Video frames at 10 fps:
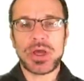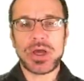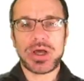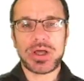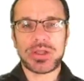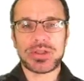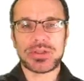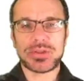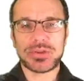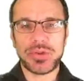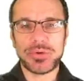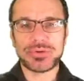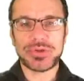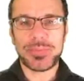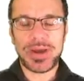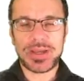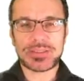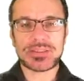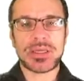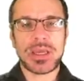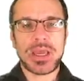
load the bytes,